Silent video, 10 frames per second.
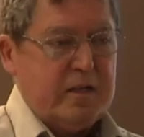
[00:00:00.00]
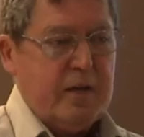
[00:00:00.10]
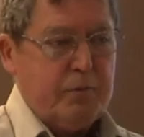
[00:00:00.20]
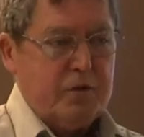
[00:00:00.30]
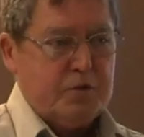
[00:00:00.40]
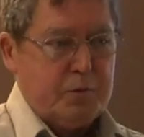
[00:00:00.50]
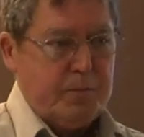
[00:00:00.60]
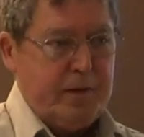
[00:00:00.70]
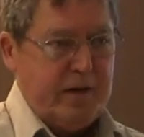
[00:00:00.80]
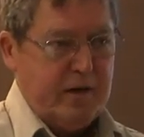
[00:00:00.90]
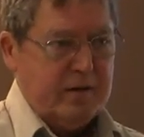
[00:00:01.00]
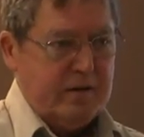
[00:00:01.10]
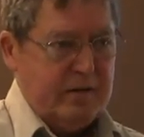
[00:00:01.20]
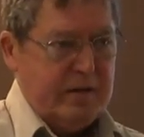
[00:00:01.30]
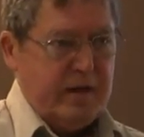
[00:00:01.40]
temple is
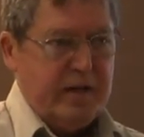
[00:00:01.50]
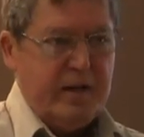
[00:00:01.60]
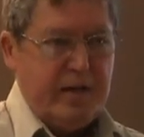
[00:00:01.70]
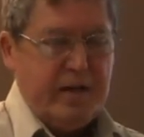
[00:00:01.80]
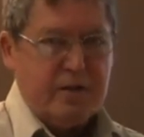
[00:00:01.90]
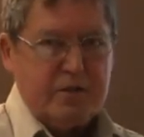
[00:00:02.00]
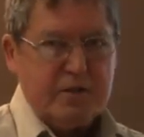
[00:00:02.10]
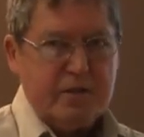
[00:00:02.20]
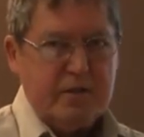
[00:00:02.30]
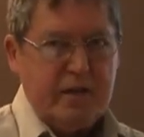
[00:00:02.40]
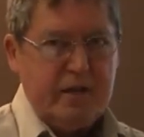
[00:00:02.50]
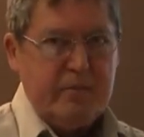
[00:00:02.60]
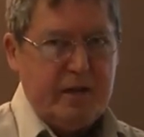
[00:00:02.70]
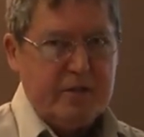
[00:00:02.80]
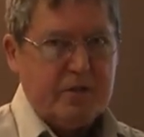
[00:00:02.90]
prepared and he enters it and he
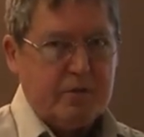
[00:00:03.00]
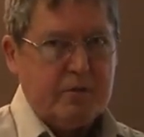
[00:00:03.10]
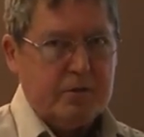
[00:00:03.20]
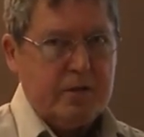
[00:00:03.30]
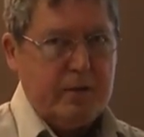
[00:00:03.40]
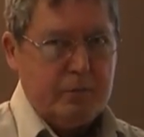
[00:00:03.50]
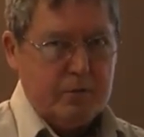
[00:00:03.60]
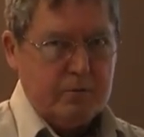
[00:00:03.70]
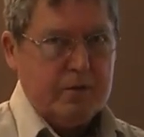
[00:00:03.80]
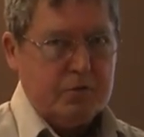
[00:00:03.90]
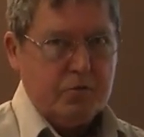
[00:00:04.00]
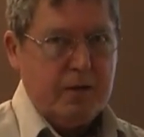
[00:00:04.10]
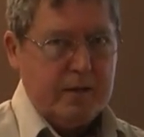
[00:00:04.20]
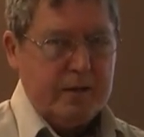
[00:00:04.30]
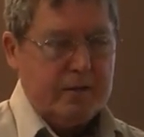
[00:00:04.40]
makes it a real temple, a real
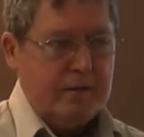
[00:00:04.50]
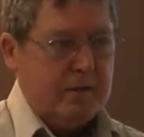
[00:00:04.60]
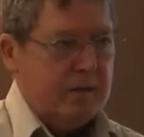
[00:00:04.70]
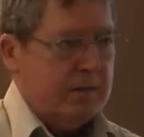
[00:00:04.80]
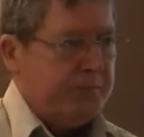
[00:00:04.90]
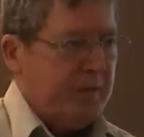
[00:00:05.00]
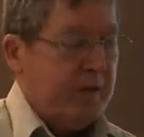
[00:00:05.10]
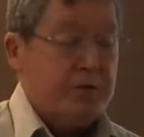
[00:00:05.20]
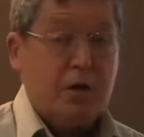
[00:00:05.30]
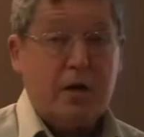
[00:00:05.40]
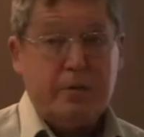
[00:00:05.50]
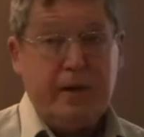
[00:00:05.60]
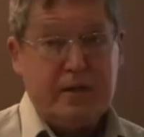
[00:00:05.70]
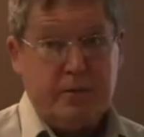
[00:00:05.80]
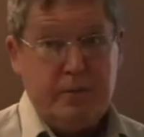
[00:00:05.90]
dwelling. And we talked
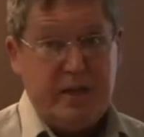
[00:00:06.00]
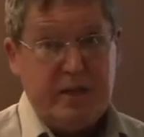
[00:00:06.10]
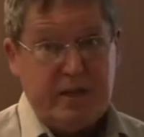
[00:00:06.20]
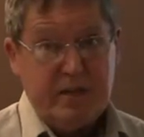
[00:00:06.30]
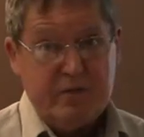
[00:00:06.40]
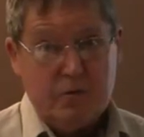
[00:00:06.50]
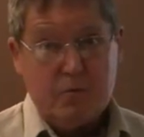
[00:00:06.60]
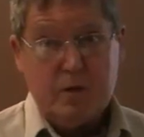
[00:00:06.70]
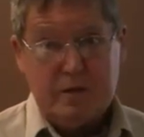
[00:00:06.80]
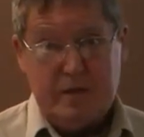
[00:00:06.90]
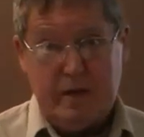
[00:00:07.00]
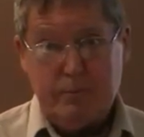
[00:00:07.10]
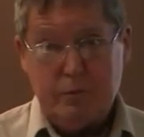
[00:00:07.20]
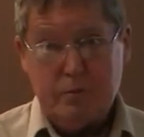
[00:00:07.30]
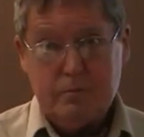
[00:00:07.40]
about the meaning of the word
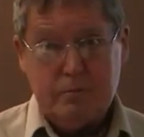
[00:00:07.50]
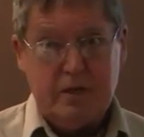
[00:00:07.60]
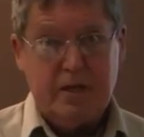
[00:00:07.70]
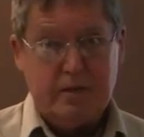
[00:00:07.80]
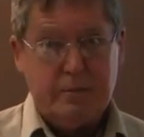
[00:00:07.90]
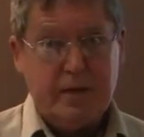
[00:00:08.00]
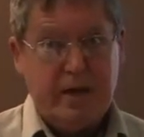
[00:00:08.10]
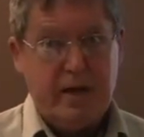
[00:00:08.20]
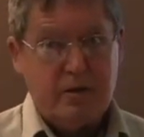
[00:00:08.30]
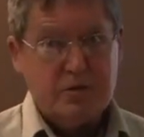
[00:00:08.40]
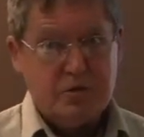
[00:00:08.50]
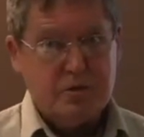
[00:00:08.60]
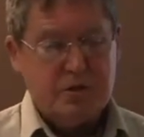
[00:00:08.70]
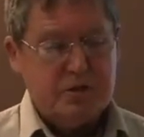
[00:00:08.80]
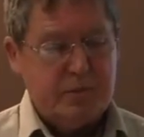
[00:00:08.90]
temple, meaning a big house or
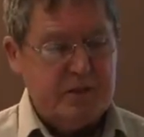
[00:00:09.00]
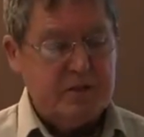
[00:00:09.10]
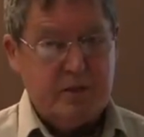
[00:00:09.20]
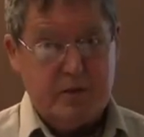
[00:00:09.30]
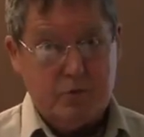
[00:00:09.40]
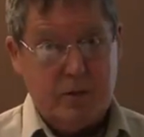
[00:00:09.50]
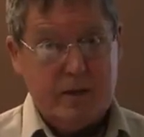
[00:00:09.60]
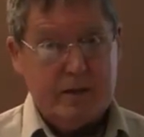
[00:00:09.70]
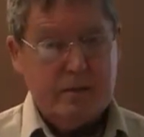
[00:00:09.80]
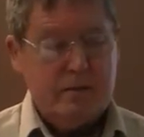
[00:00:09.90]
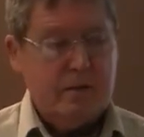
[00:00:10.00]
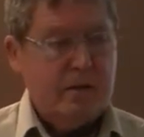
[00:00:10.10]
just basically a dwelling.